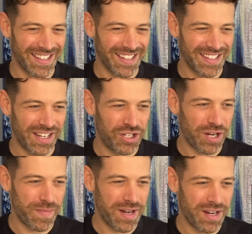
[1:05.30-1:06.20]
Is that
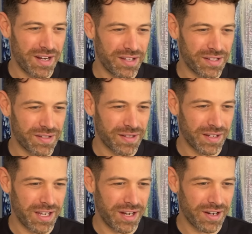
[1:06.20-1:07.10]
Jimin in his
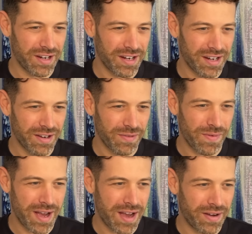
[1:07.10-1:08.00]
gear?
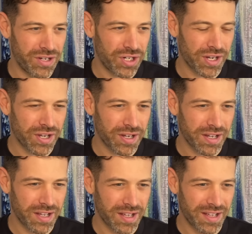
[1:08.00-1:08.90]
Wow, and Jungkook?
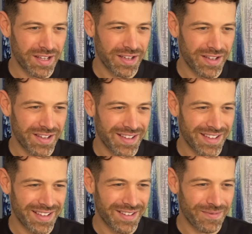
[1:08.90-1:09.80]

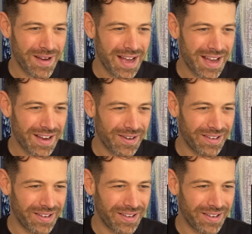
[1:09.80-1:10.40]
Wow.